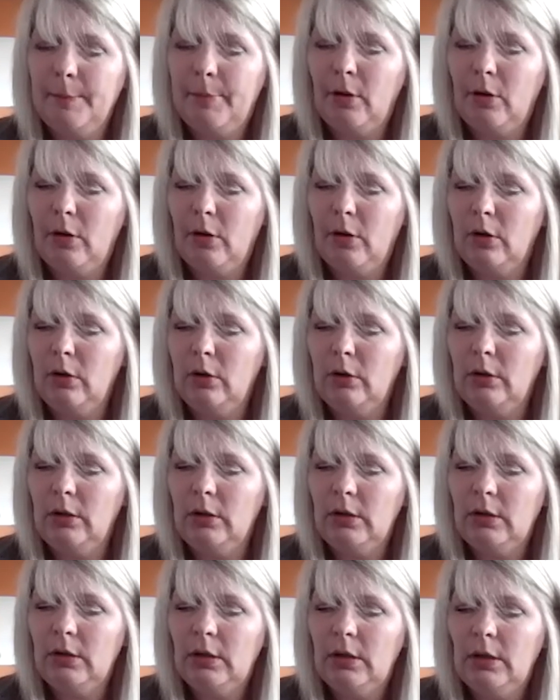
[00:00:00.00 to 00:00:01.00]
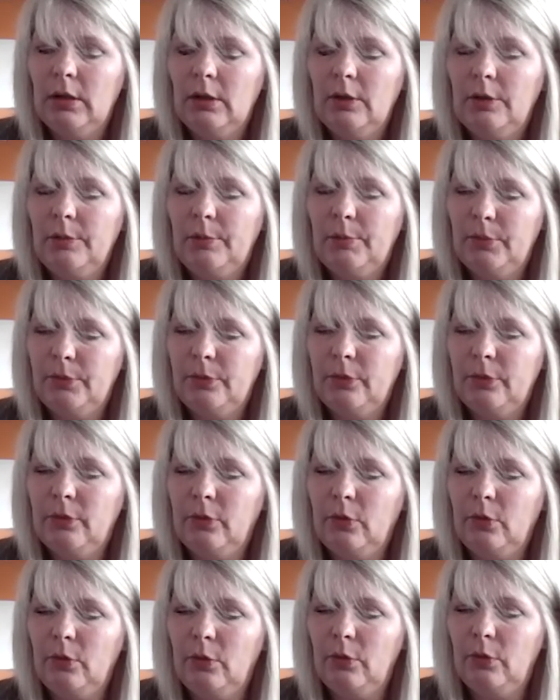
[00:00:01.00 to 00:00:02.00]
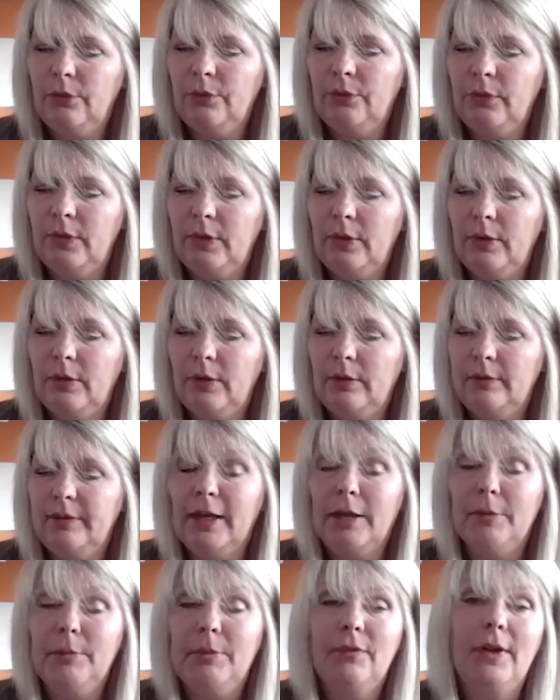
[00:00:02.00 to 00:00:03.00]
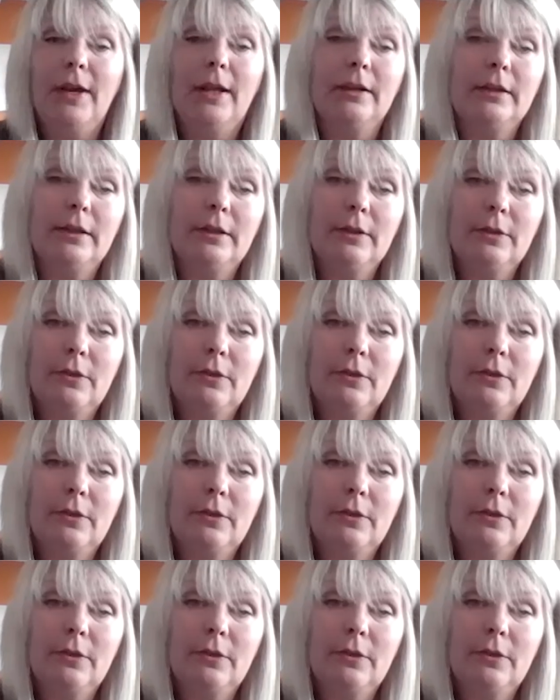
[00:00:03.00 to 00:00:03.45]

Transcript: Paul, Spruce Grove, and Diamond Valley.